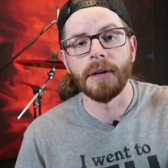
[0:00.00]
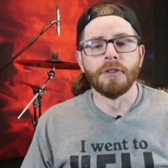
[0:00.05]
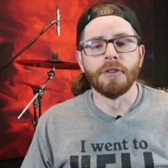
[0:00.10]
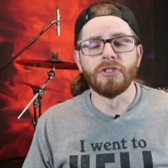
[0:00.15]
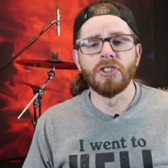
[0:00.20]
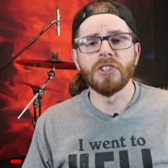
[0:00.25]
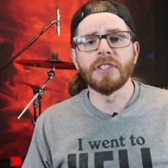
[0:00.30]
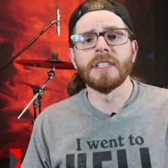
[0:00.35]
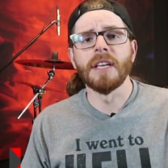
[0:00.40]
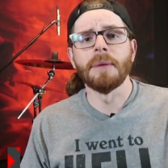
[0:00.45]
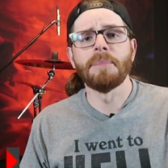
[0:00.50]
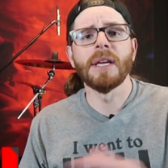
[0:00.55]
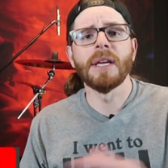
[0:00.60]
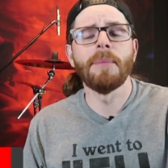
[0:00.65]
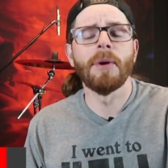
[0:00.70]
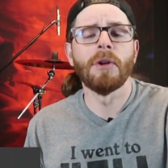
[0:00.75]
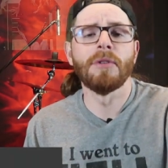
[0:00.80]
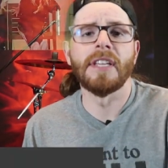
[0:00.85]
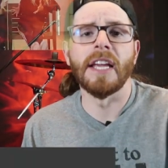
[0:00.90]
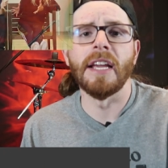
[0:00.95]
There's just something
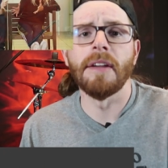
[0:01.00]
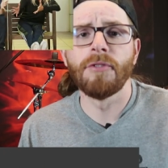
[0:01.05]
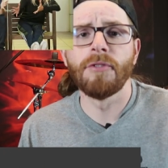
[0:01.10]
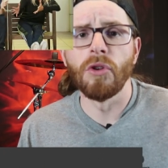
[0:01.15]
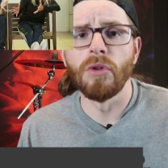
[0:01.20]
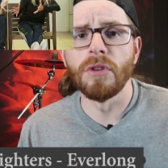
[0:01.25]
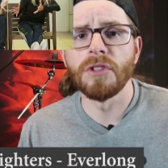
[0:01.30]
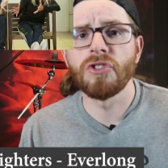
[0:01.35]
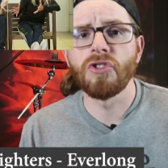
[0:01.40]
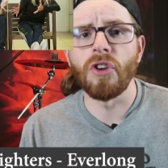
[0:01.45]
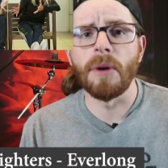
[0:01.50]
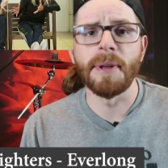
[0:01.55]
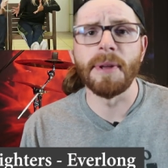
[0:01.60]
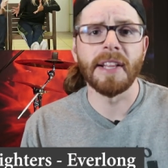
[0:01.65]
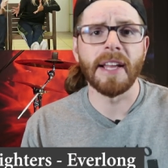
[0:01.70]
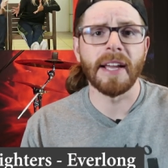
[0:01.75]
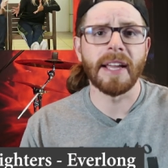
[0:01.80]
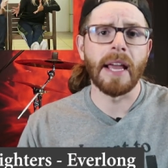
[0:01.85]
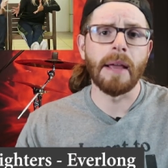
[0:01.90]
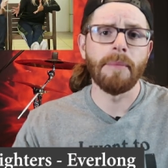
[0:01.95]
about Dave Grohl's drumming
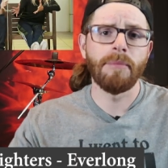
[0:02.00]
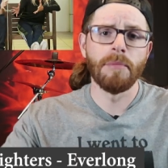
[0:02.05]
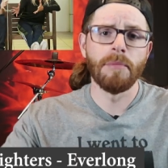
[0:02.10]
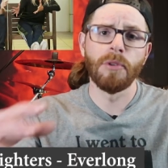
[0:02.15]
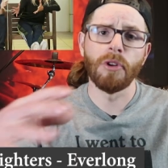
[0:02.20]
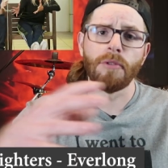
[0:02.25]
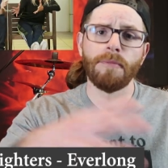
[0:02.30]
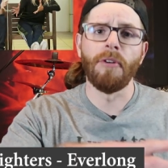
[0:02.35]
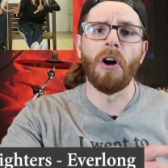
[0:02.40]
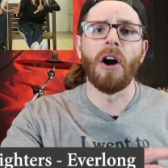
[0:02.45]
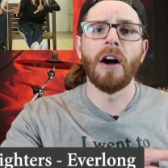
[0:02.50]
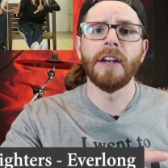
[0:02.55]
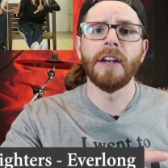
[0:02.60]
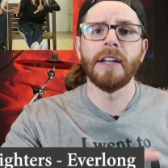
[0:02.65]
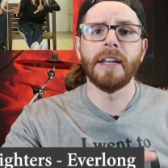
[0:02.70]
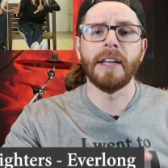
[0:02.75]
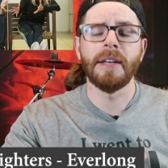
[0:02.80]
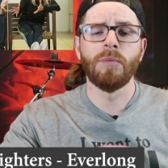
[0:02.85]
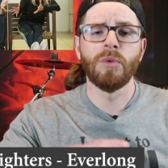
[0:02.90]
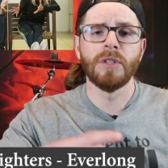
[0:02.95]
that came from Nirvana
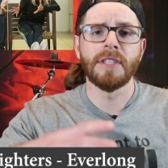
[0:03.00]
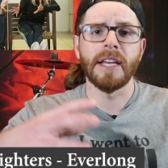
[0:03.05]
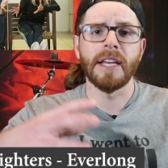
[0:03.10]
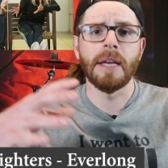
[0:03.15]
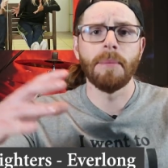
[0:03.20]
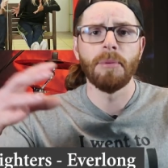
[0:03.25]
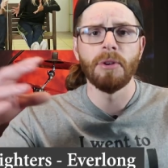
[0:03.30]
and was able